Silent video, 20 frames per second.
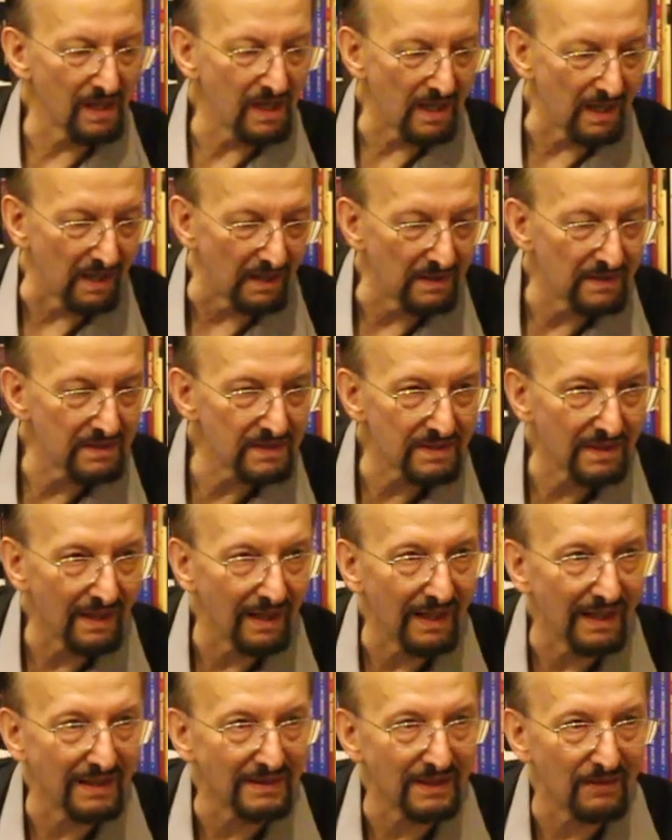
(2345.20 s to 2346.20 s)
guys,
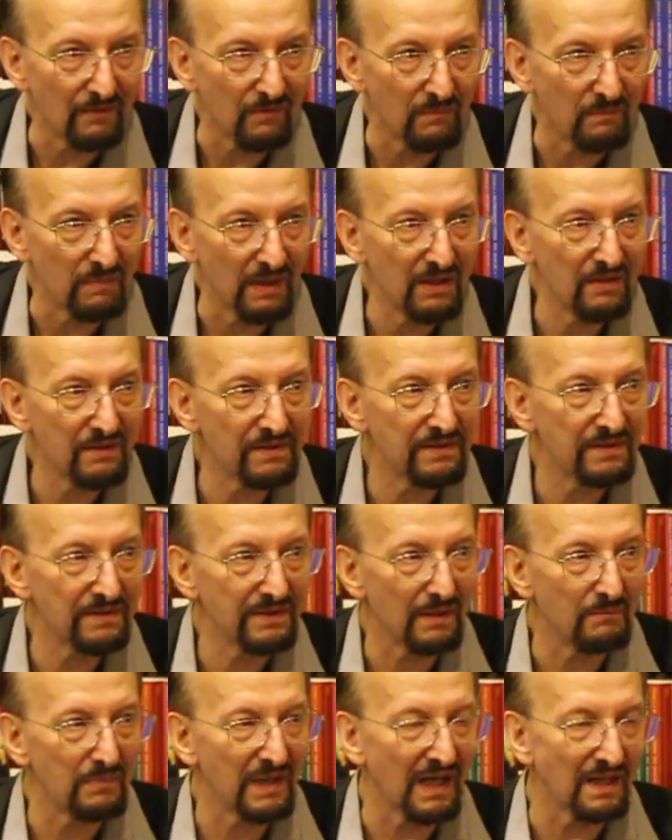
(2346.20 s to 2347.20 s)
and they were
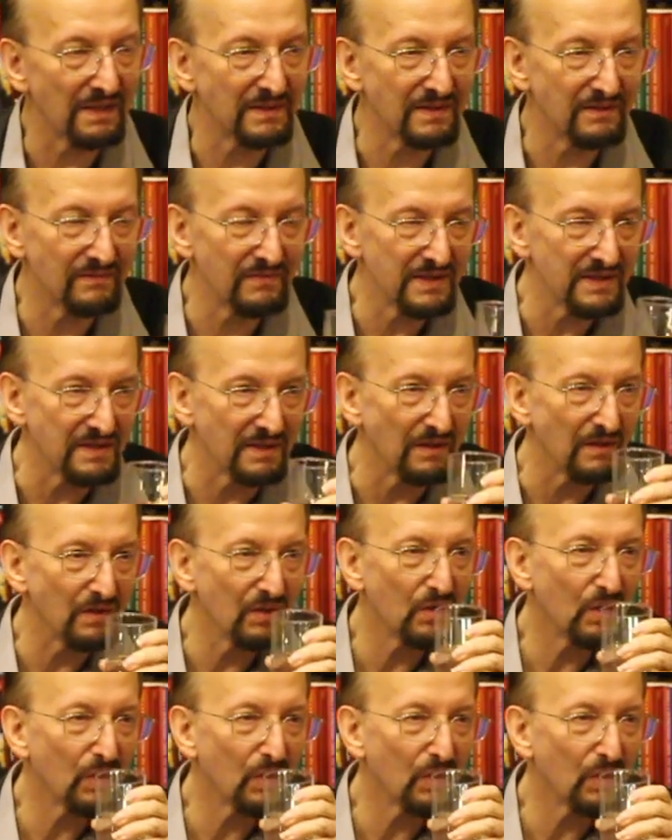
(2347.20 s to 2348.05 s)
both about to visit.